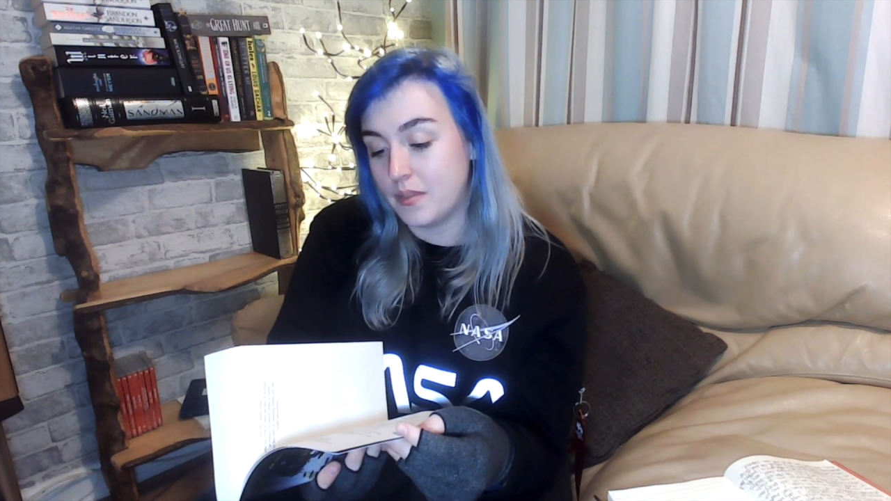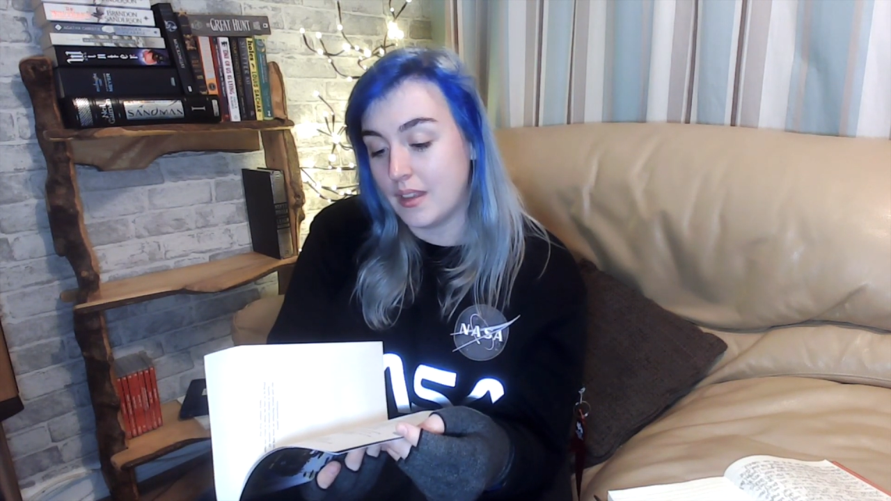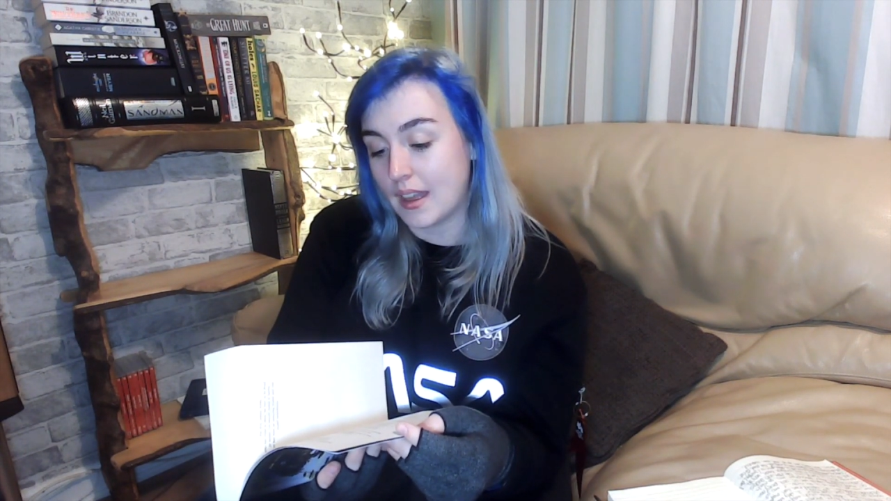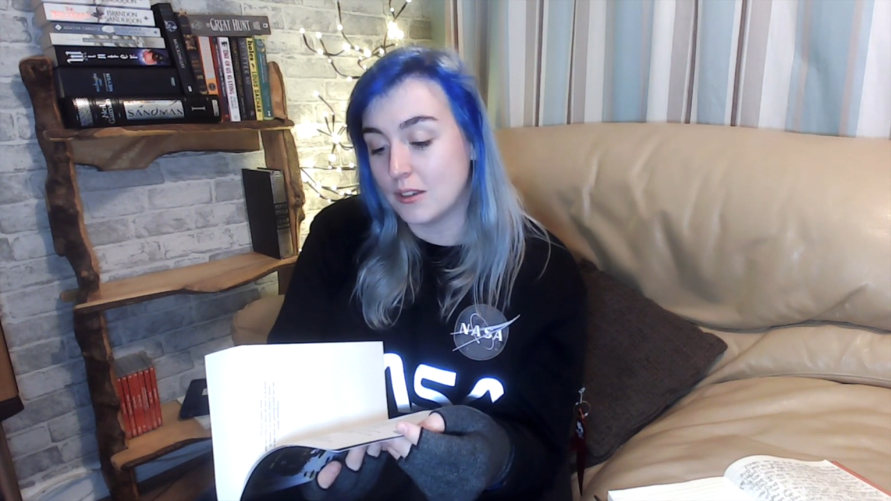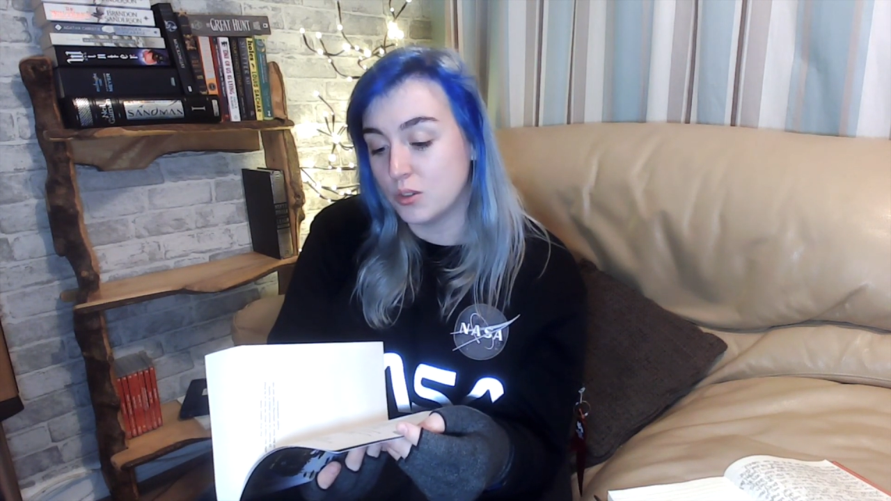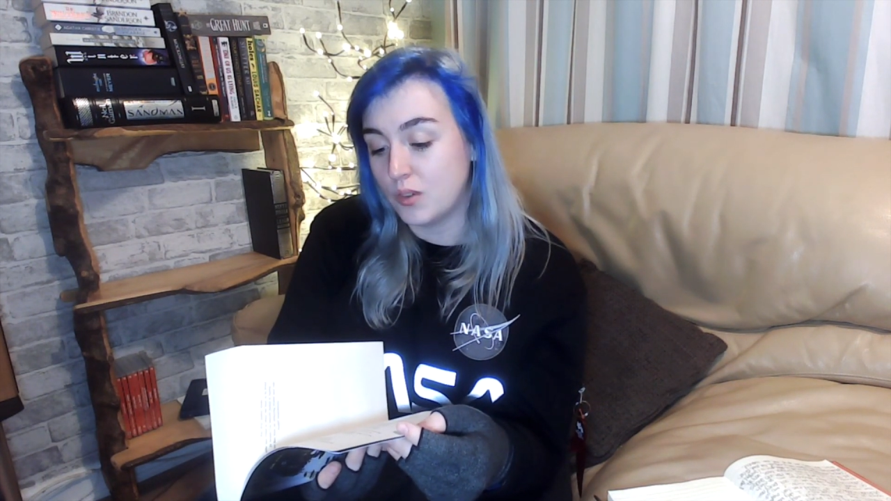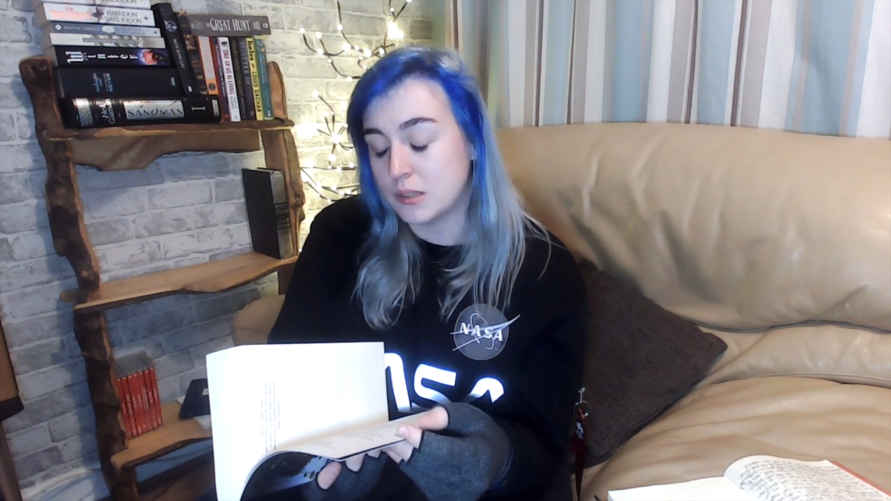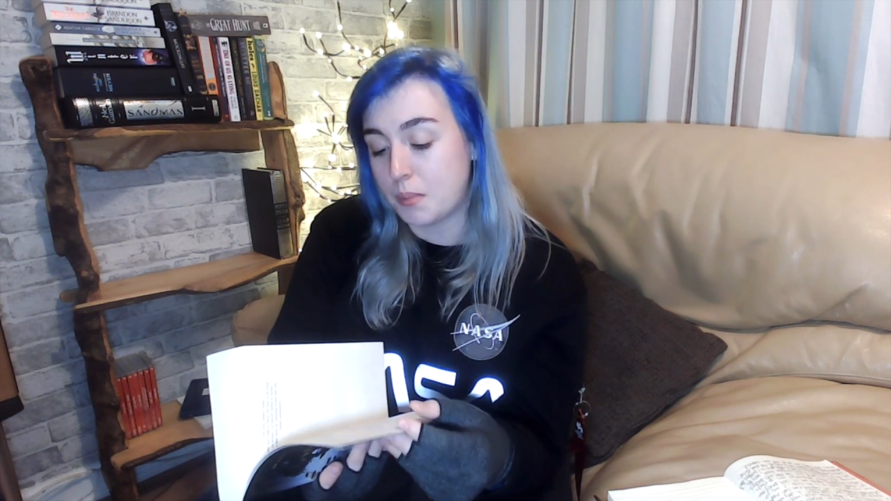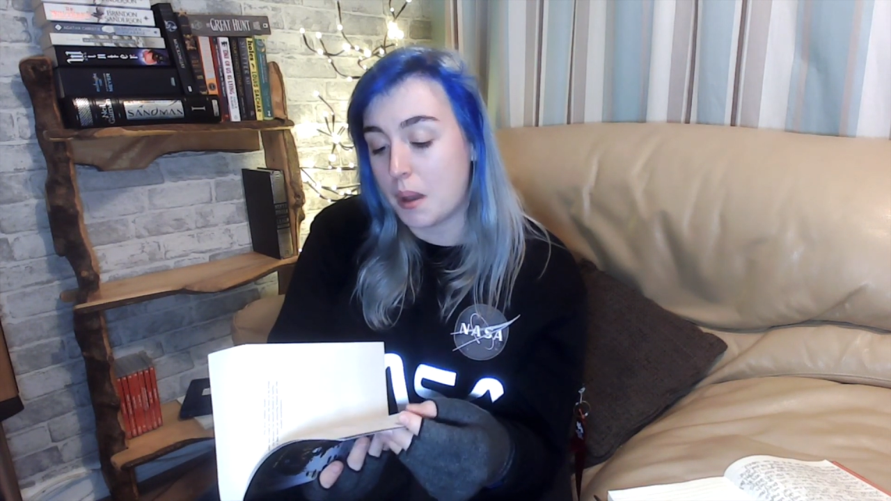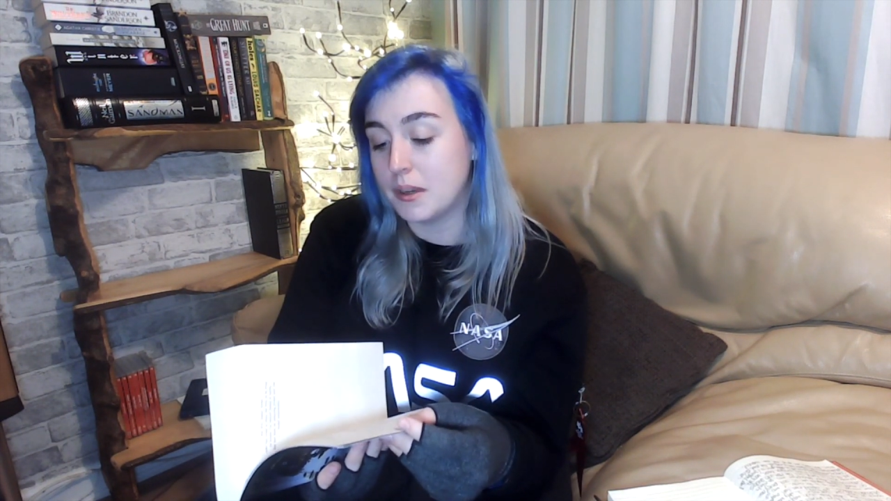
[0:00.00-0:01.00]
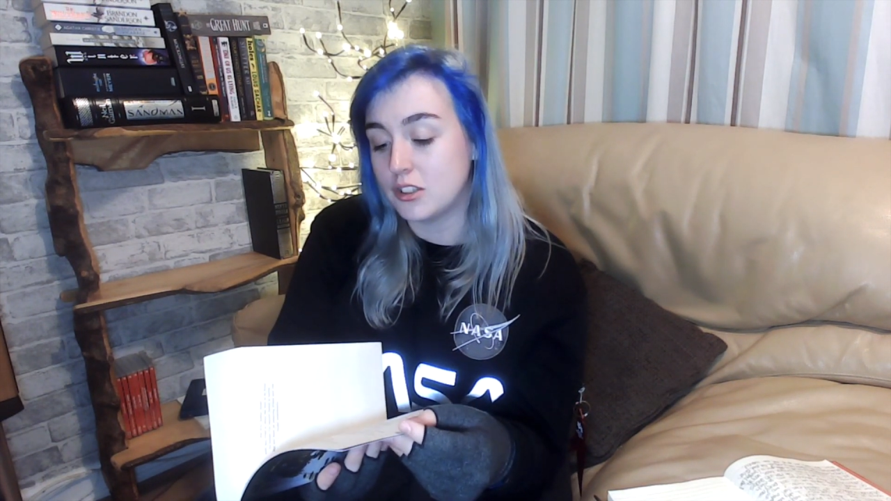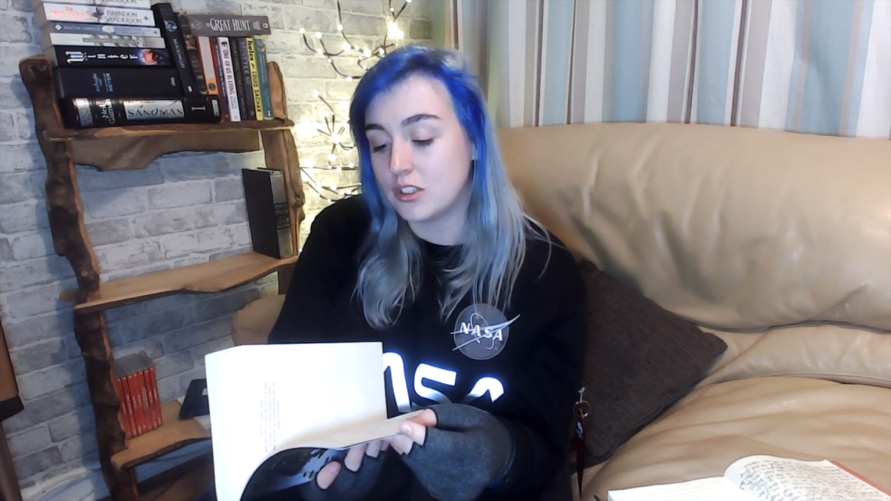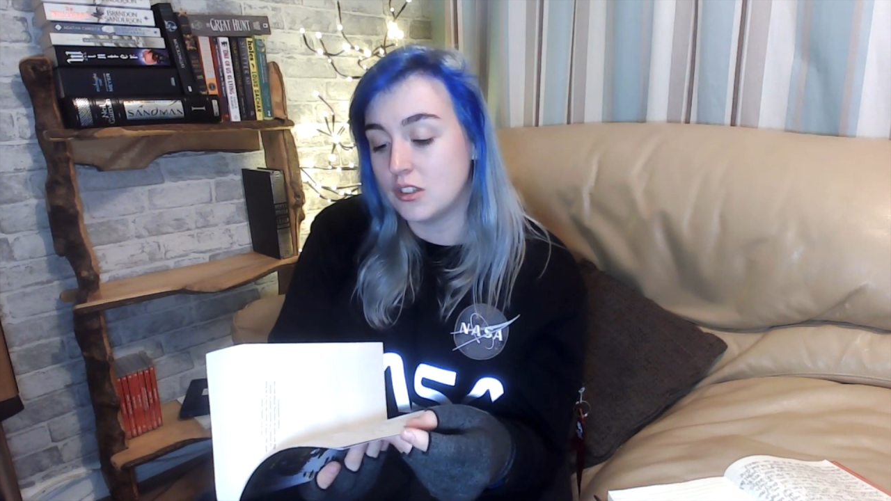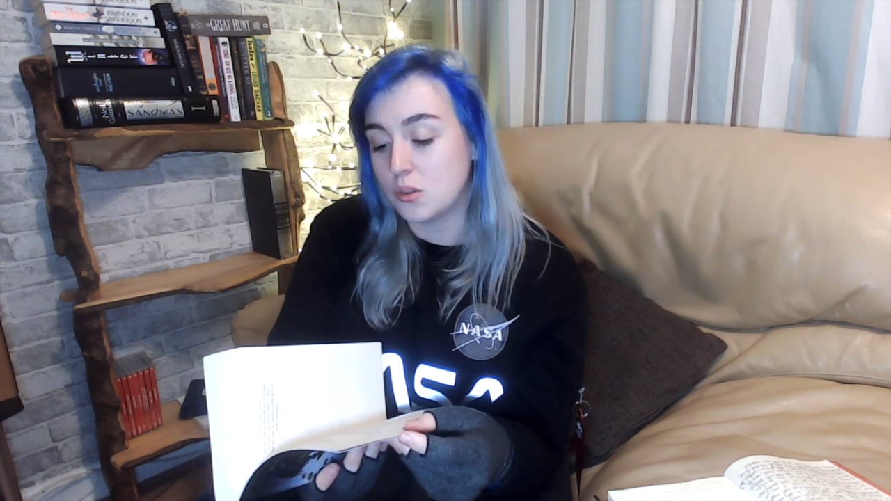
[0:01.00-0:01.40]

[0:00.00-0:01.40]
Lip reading: Like, it was first published in